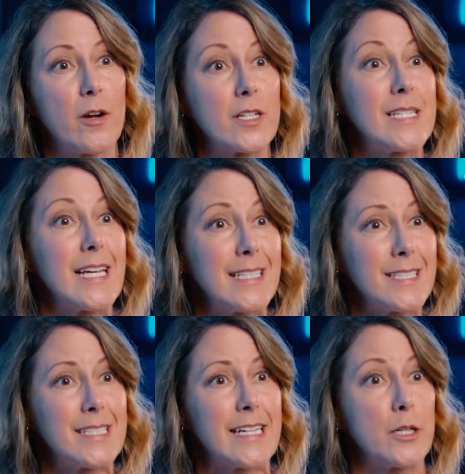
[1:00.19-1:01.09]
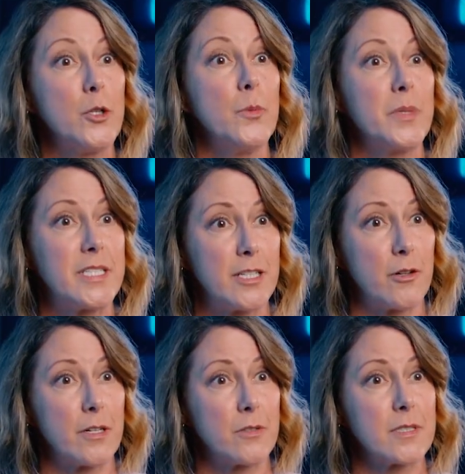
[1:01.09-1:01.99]
are testing new
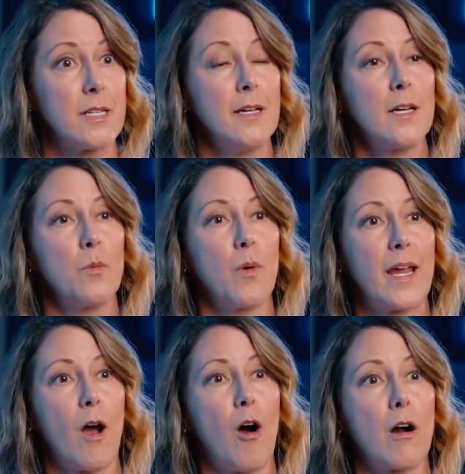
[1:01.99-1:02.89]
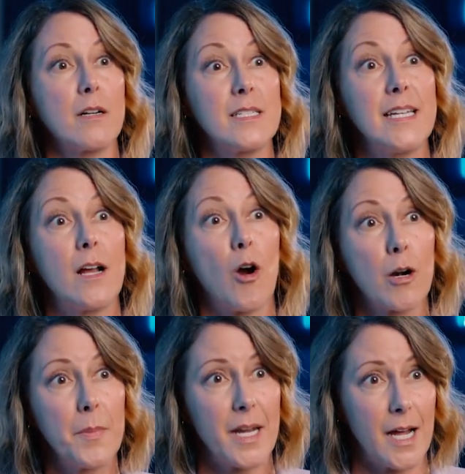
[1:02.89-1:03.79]
materials. We are
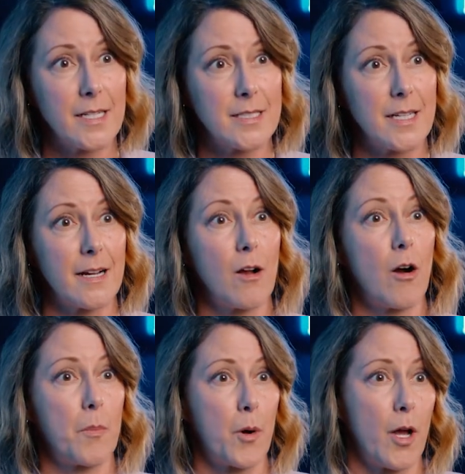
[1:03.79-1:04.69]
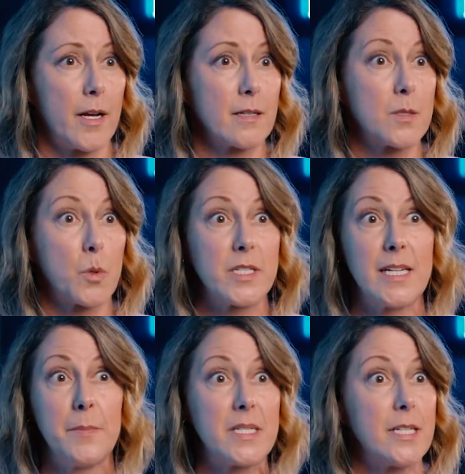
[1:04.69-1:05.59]
decarbonizing our products. We're
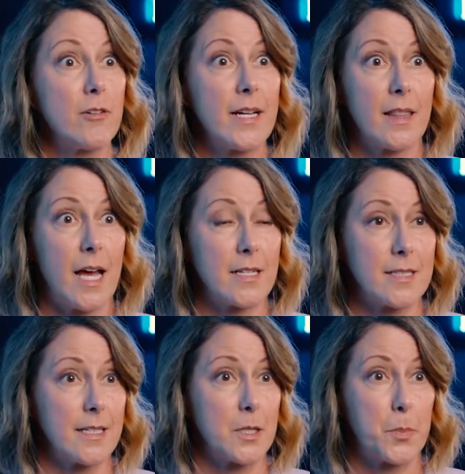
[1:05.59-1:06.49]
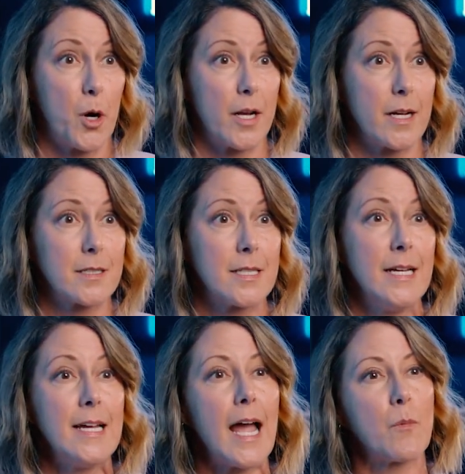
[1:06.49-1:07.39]
dematerializing the products.
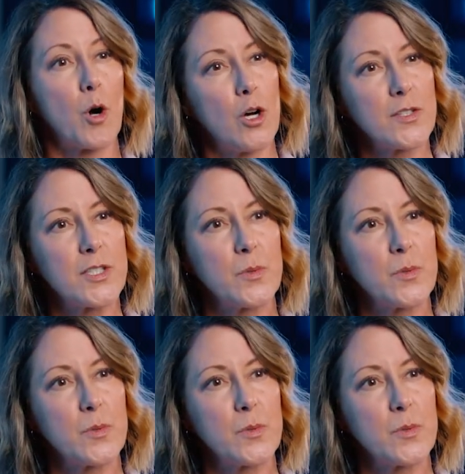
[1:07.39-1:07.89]
And we're also